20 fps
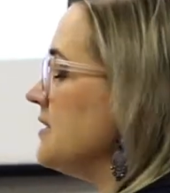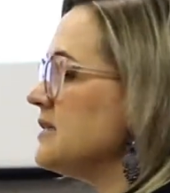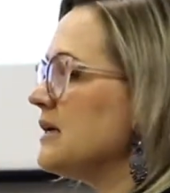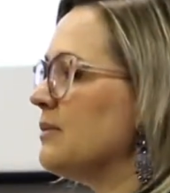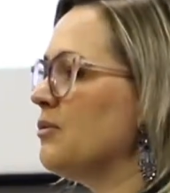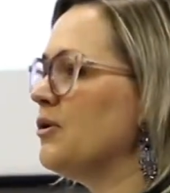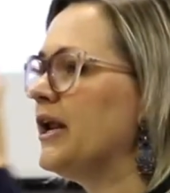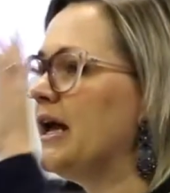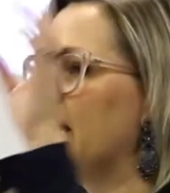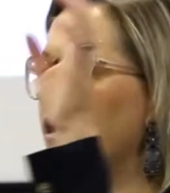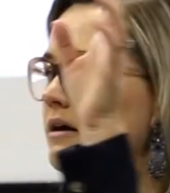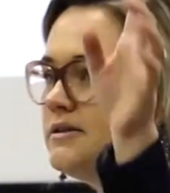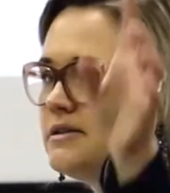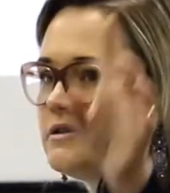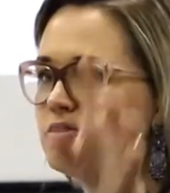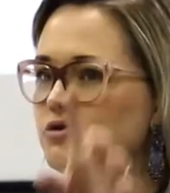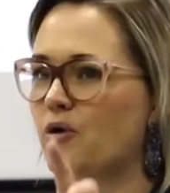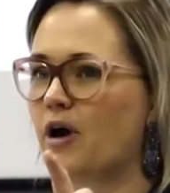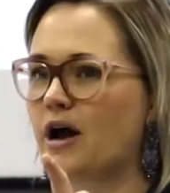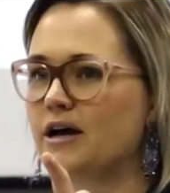someone
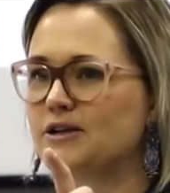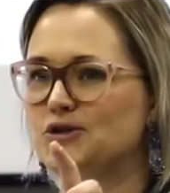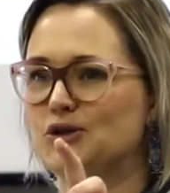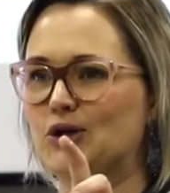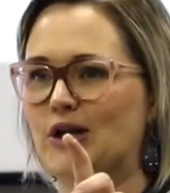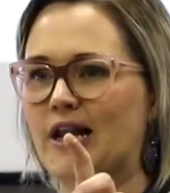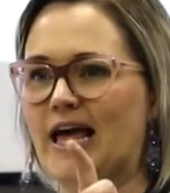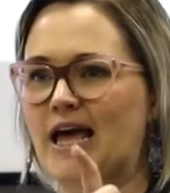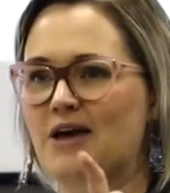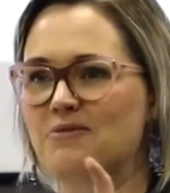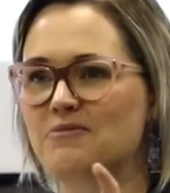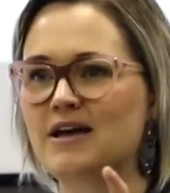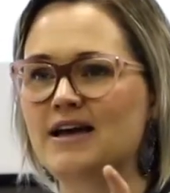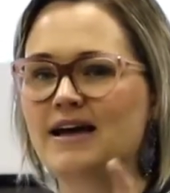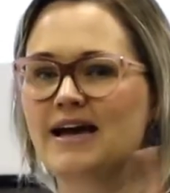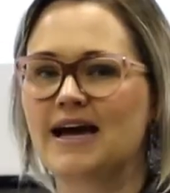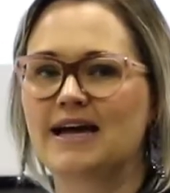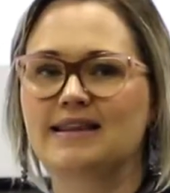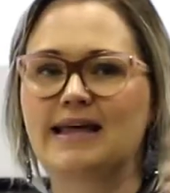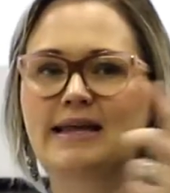else's right to claim,
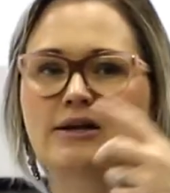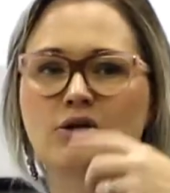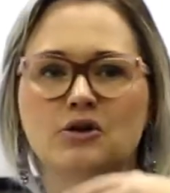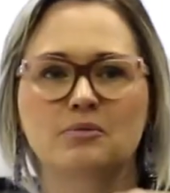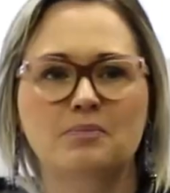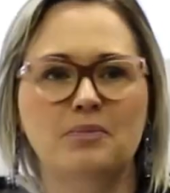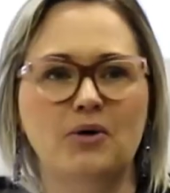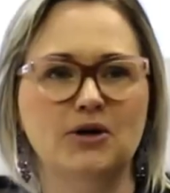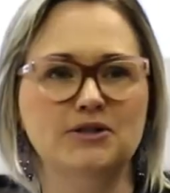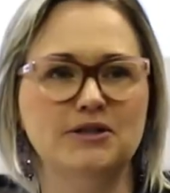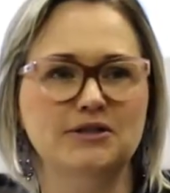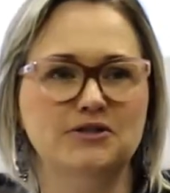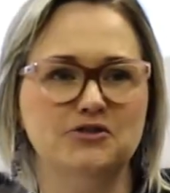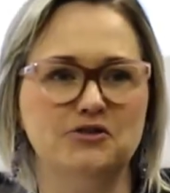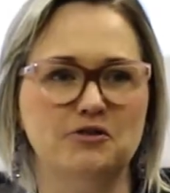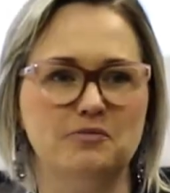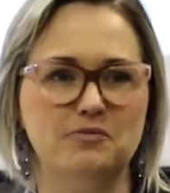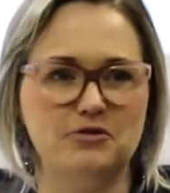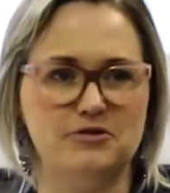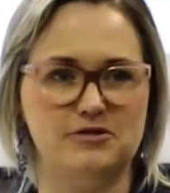and they're not a party to
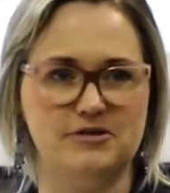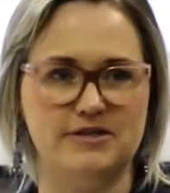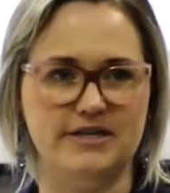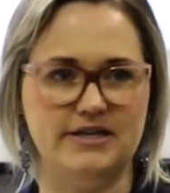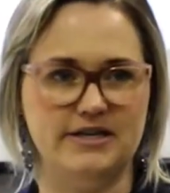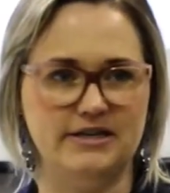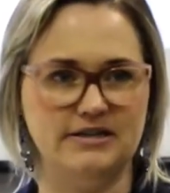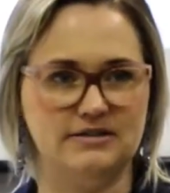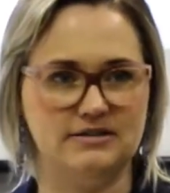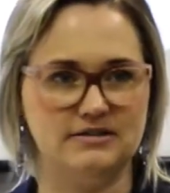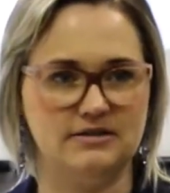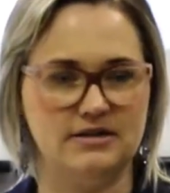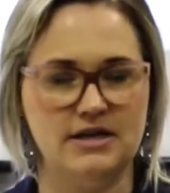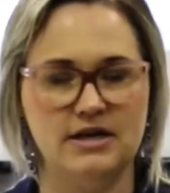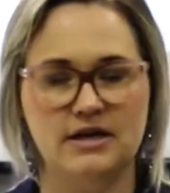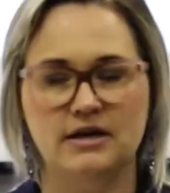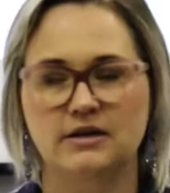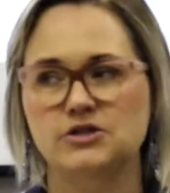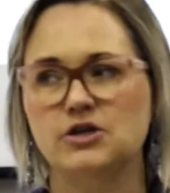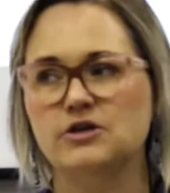the proceedings.
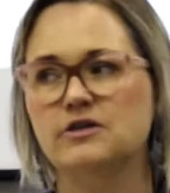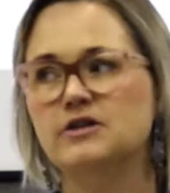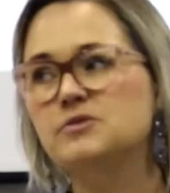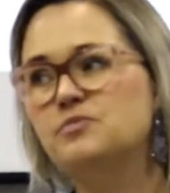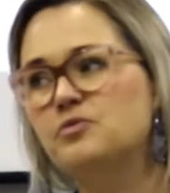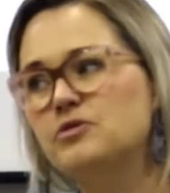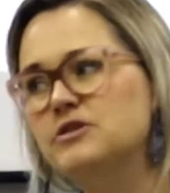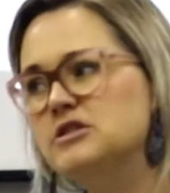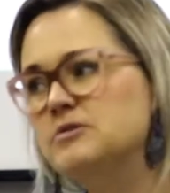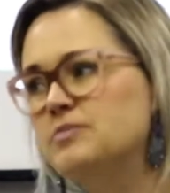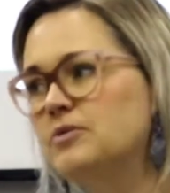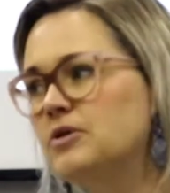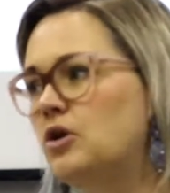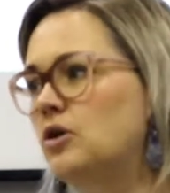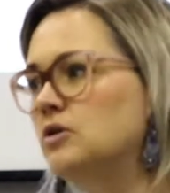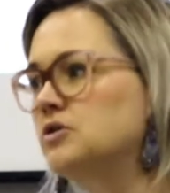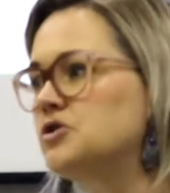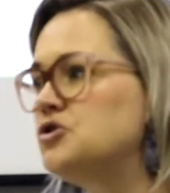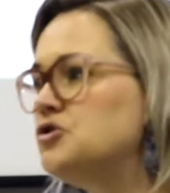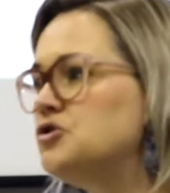So this principle holds